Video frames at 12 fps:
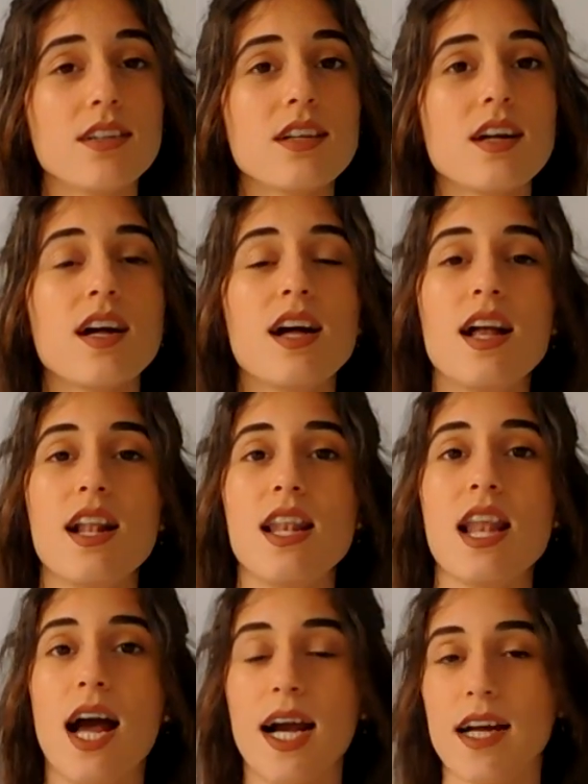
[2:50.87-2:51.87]
and
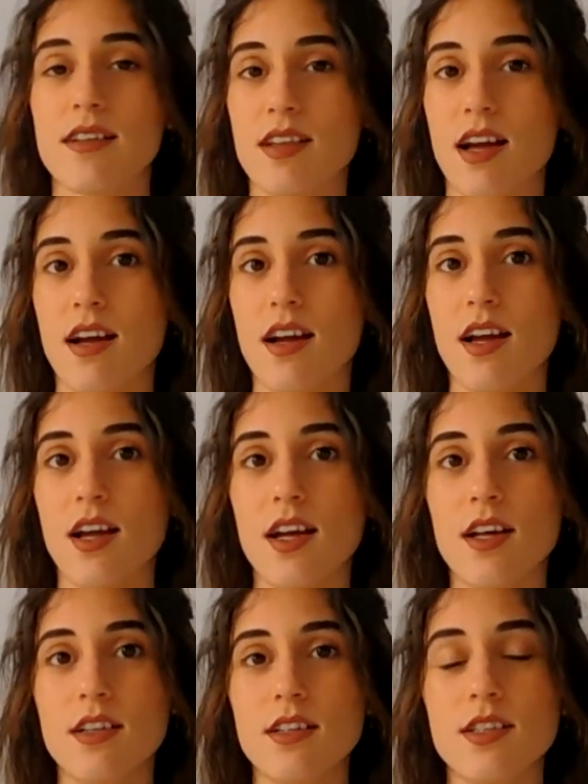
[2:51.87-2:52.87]
la gata.
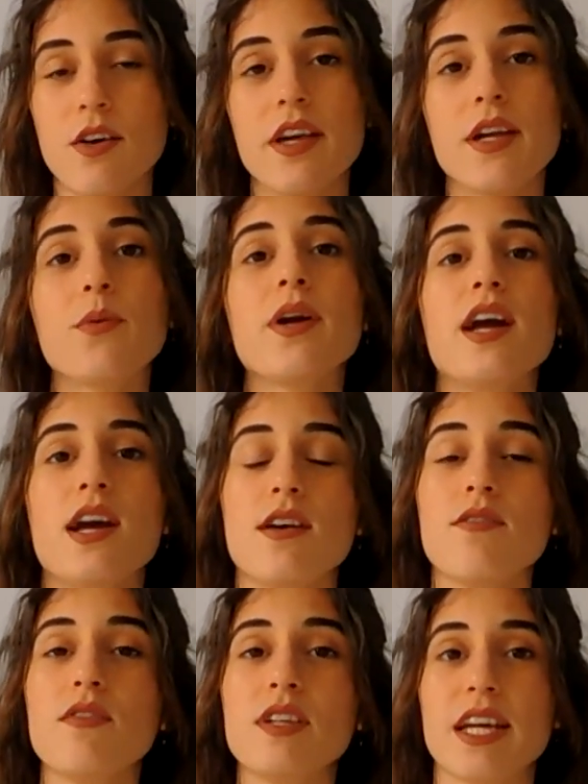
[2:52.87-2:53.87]
So here
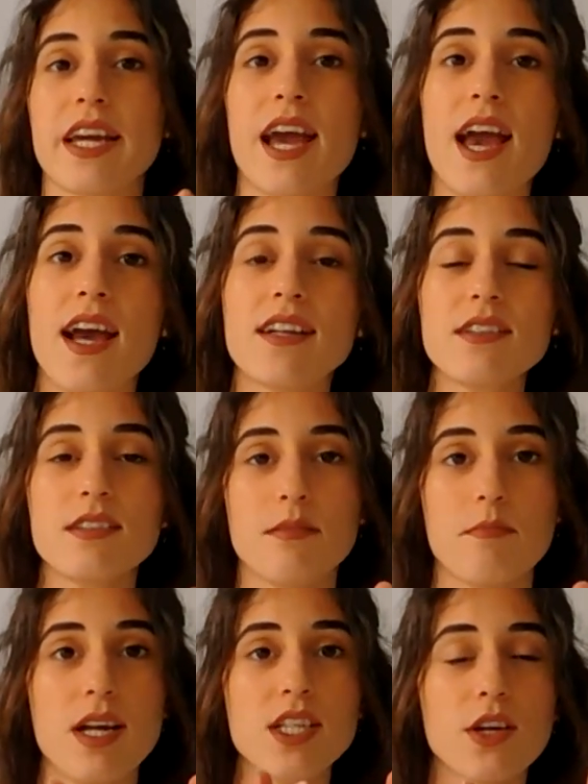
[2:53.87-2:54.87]
we have the
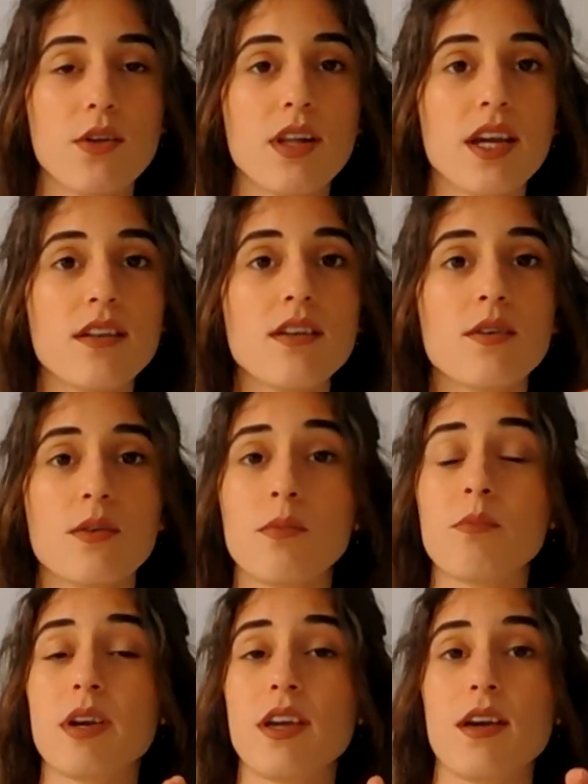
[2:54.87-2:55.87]
cat, the
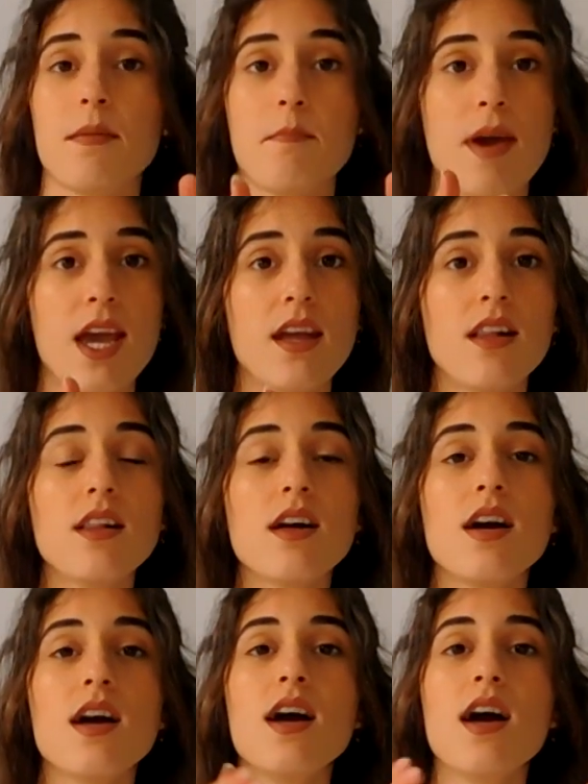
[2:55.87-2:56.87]
masculine will be a
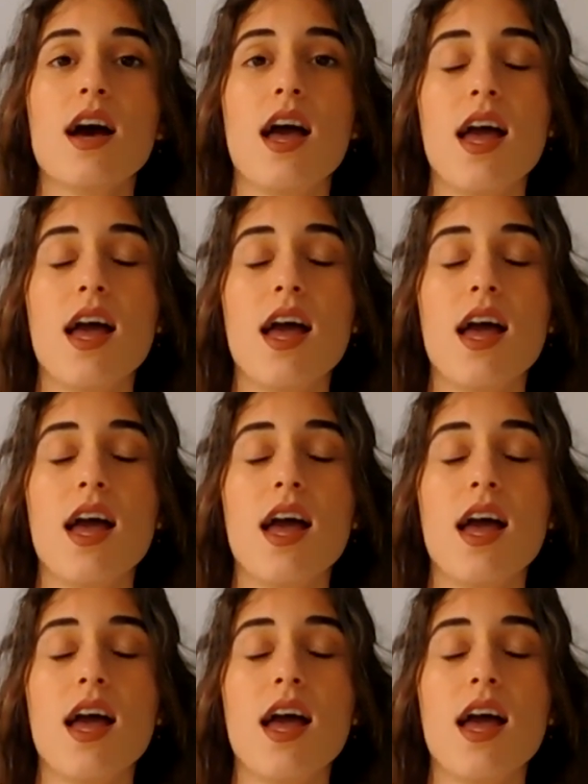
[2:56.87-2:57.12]
male,